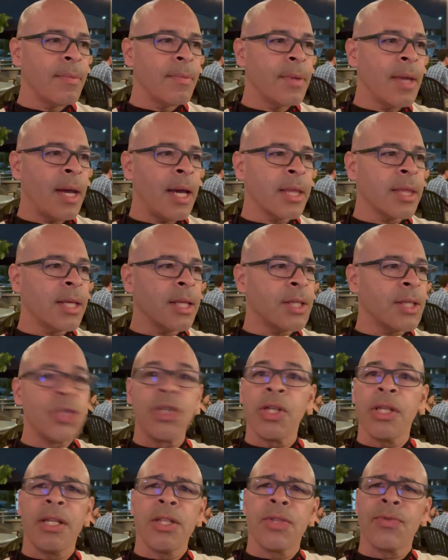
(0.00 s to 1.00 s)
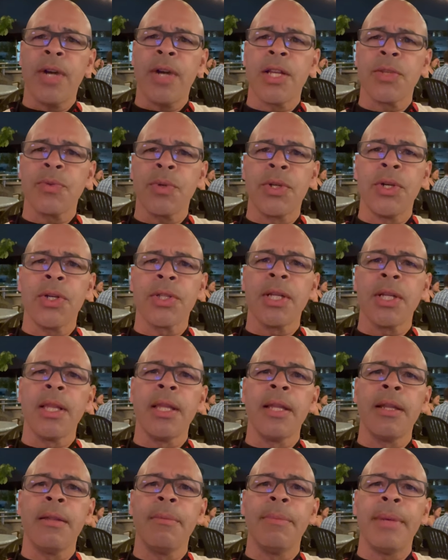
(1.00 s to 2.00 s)
I thought that Jillian's fries were cooked a
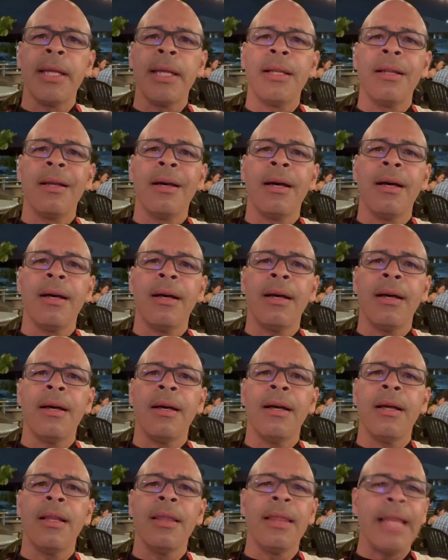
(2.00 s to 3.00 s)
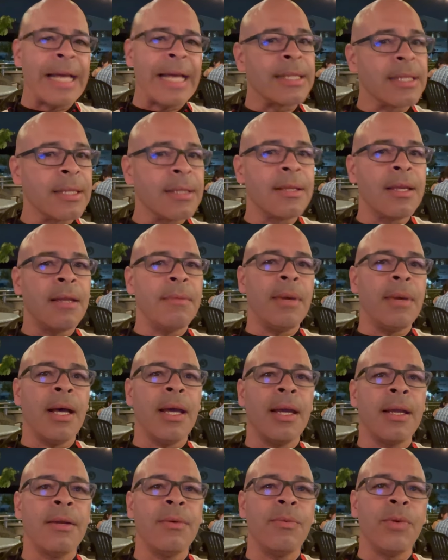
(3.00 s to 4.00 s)
little bit uh, less than
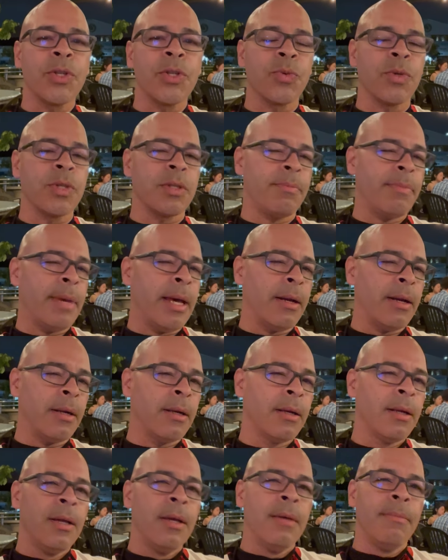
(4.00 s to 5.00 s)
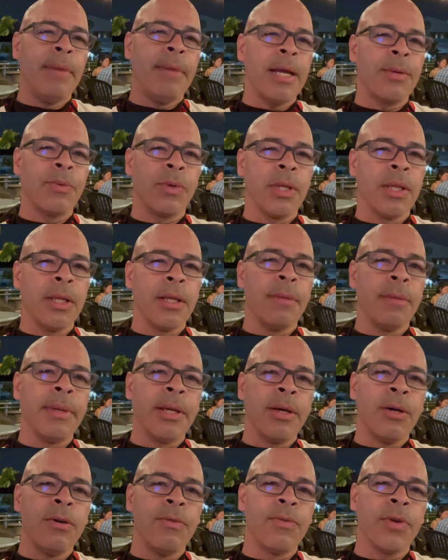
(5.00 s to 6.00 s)
mine, which was better. Mine were a little
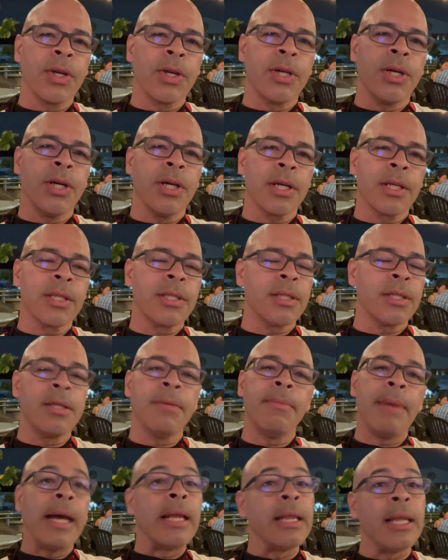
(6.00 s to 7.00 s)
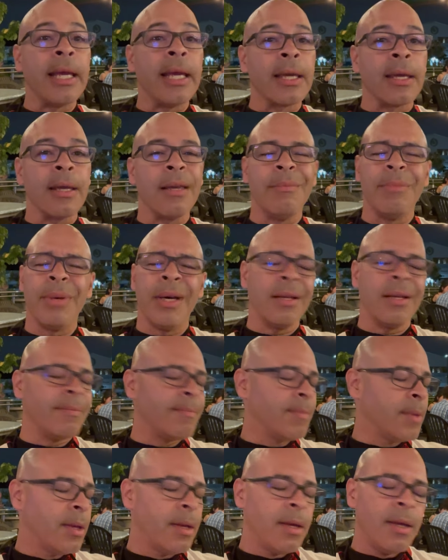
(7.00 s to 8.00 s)
bit overcooked to my liking, but
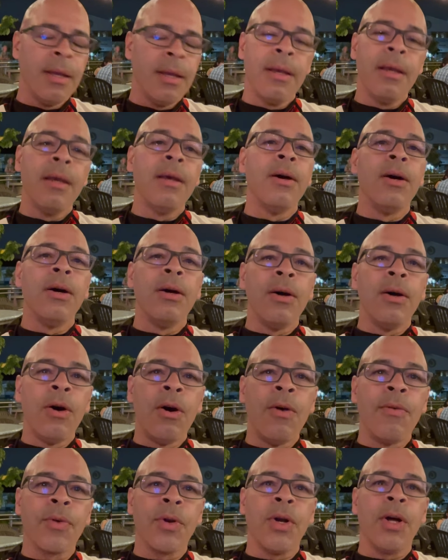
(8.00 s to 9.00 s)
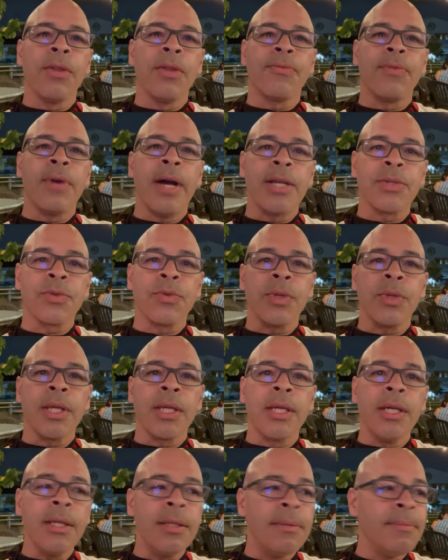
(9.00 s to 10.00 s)
overall the fries were really
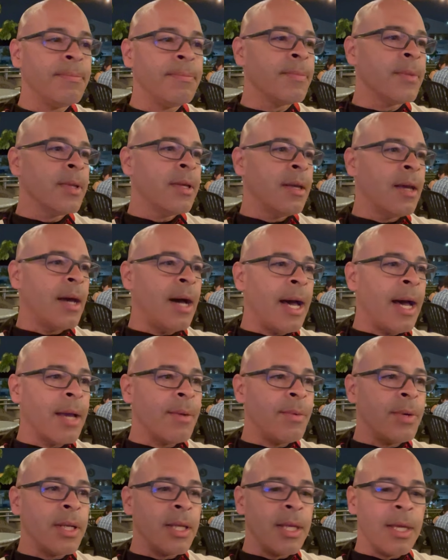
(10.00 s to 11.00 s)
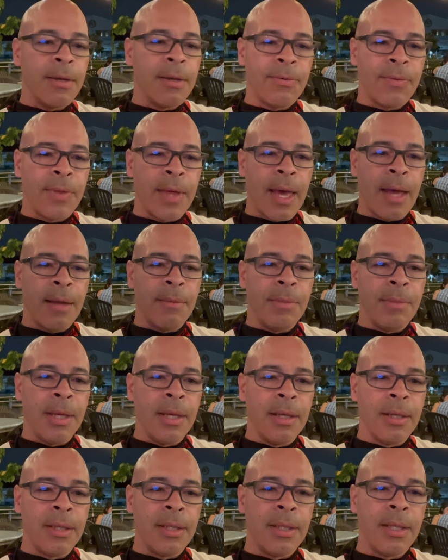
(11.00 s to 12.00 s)
good. I would give that
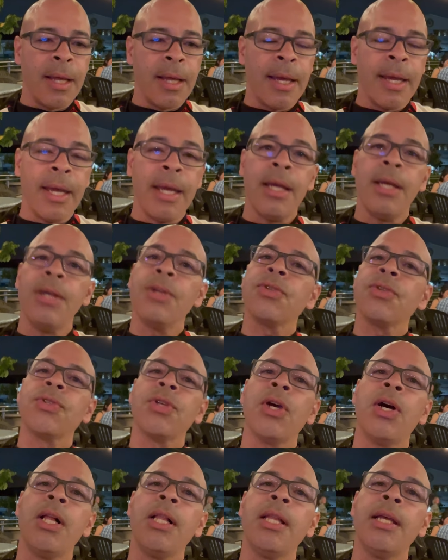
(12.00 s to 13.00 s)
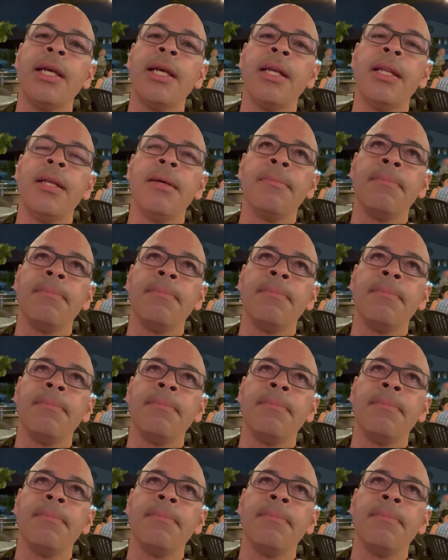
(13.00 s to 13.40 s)
meal a solid,